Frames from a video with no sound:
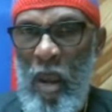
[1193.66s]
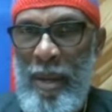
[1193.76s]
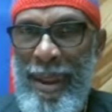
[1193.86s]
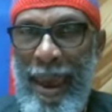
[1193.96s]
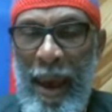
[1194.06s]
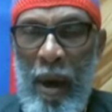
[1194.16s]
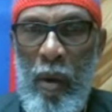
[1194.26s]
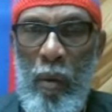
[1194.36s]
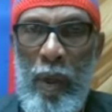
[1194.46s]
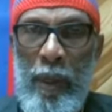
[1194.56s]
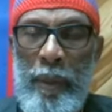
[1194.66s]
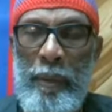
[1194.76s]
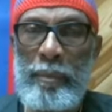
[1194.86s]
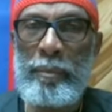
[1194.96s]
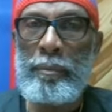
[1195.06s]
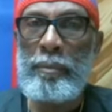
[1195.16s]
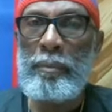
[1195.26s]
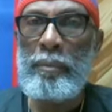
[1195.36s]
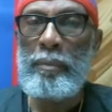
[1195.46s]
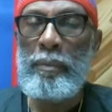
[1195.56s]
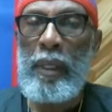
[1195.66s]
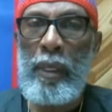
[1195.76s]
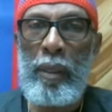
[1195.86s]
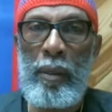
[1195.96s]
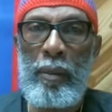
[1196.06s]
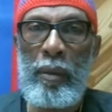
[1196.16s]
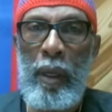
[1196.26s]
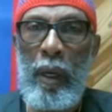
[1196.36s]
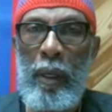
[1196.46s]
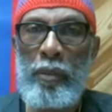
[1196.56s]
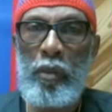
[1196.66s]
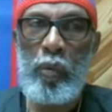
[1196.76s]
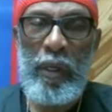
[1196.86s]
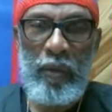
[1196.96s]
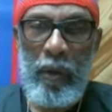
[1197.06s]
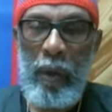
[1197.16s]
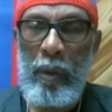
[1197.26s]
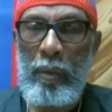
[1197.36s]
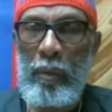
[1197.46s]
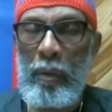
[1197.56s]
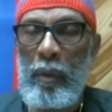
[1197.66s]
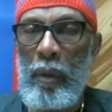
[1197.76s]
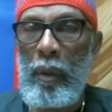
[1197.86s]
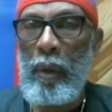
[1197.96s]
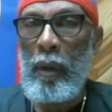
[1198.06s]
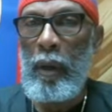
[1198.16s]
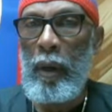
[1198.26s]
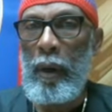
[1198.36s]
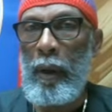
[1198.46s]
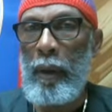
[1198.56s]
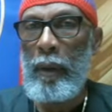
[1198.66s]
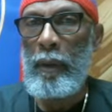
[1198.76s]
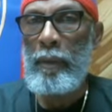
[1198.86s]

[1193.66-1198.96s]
Now, um, uh, here two weeks ago, um,